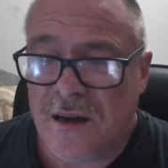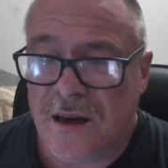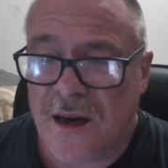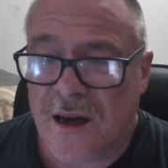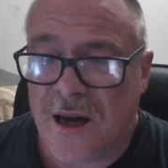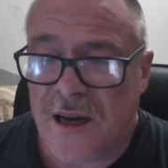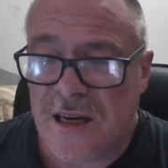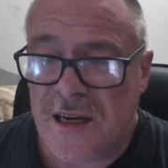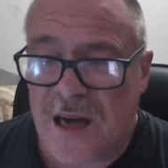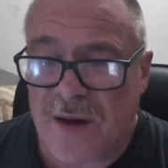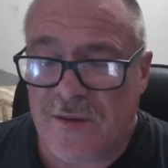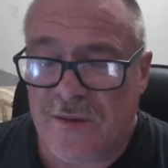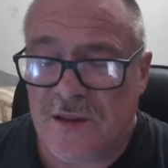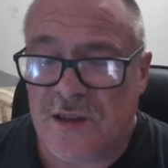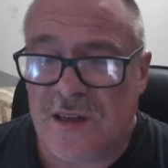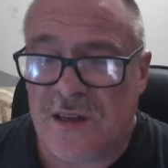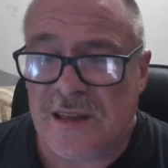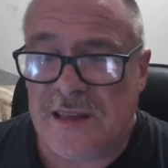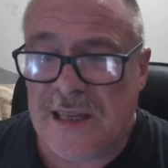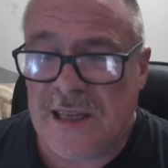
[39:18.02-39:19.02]
enough
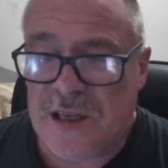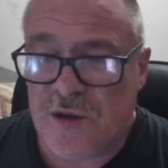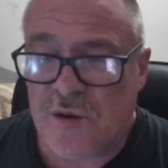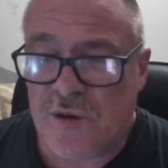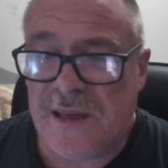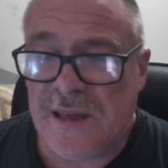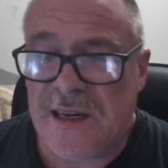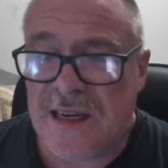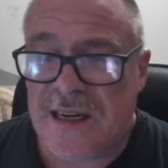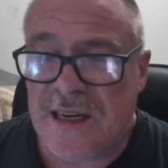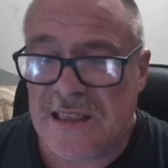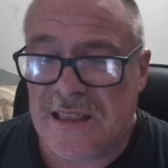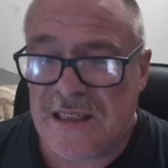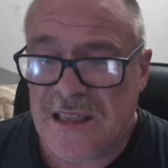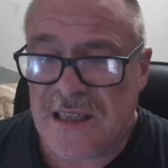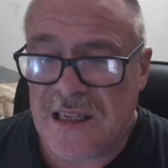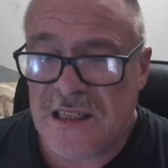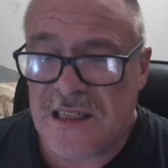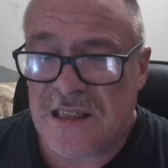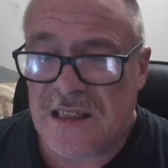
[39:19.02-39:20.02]
to literally
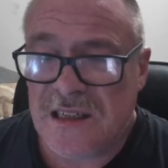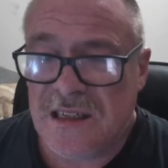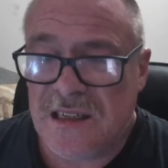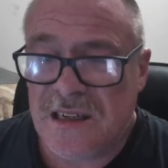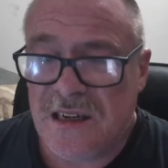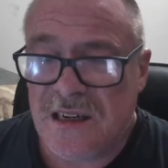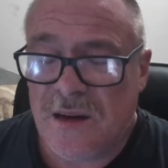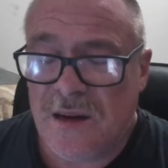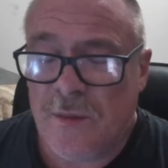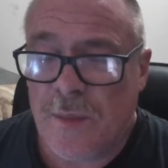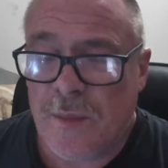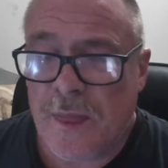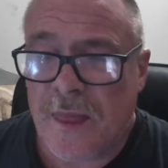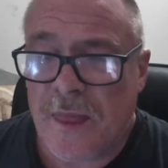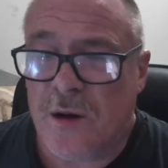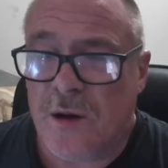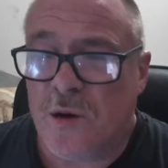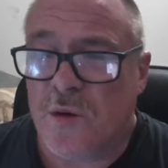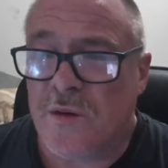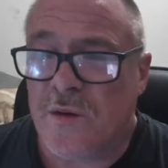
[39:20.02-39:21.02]
exist,
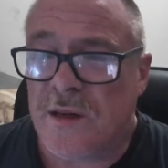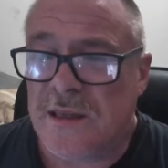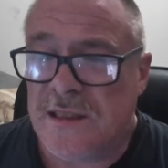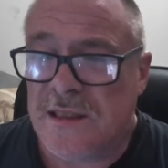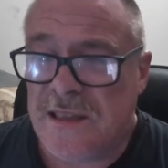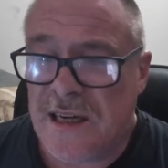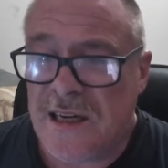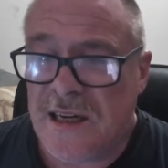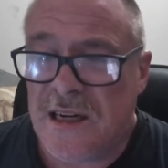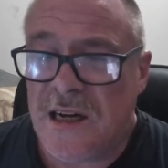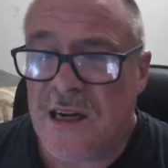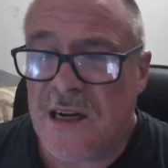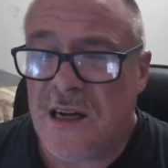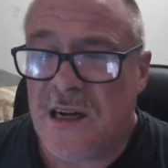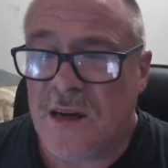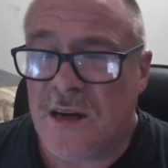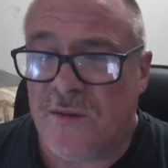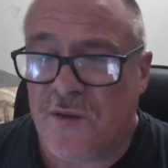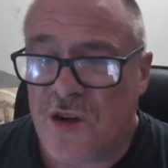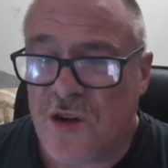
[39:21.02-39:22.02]
or the dignity
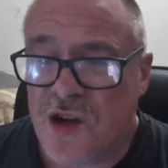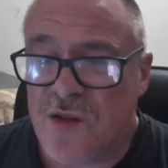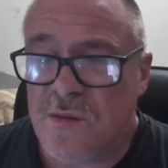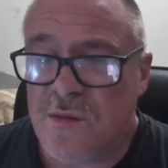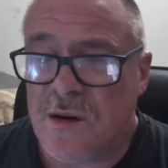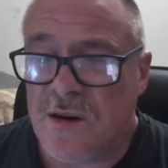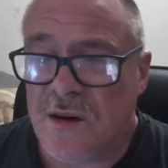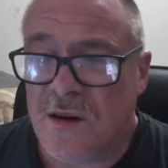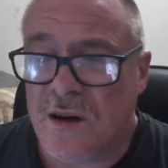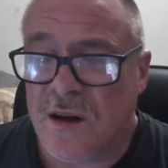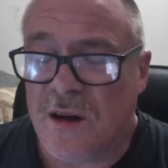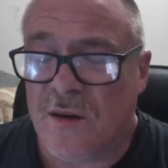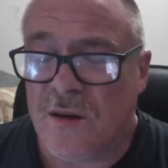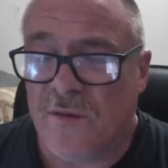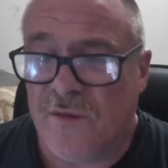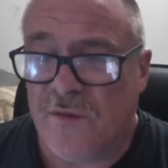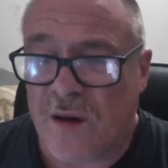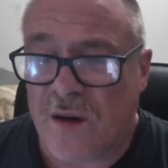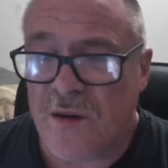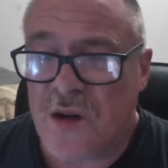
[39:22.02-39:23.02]
of human
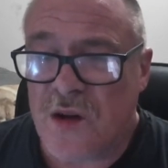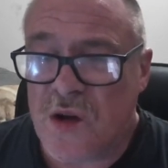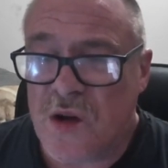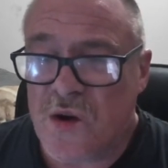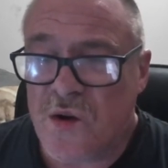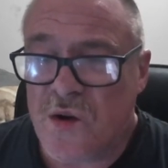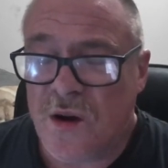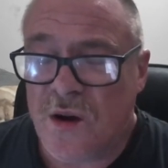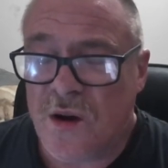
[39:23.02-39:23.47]
value.